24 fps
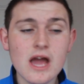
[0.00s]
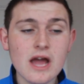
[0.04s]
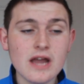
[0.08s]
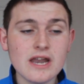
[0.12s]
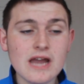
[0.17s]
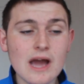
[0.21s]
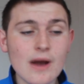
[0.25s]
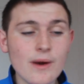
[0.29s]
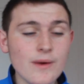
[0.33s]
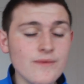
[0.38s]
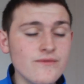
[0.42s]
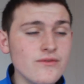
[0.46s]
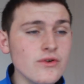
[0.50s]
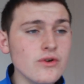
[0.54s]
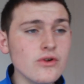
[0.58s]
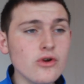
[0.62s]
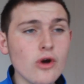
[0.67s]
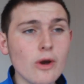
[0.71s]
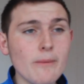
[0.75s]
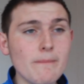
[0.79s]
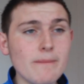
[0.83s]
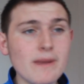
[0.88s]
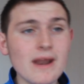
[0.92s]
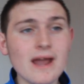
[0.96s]
Now, if you've
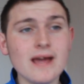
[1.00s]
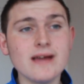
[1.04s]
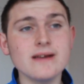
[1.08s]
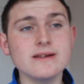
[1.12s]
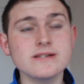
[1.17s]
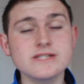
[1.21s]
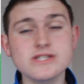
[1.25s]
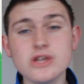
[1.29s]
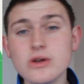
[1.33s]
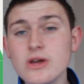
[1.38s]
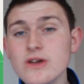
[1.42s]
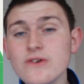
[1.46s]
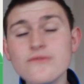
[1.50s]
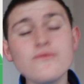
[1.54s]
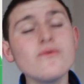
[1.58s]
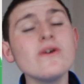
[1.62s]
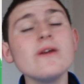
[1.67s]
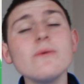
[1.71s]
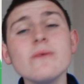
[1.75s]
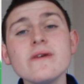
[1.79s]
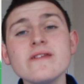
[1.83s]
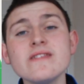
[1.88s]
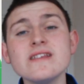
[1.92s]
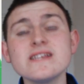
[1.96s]
got players, so if
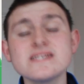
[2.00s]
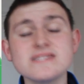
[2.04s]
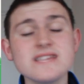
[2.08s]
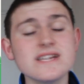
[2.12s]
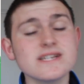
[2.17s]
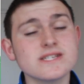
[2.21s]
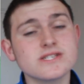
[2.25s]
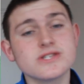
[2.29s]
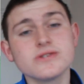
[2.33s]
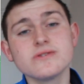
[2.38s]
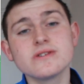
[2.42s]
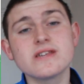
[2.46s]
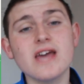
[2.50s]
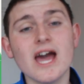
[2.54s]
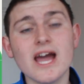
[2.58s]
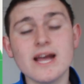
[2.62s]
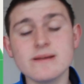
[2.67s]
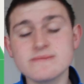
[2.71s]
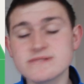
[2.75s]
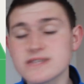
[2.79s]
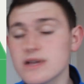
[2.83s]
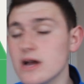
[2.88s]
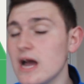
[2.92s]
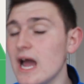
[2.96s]
we win these next two
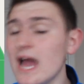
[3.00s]
games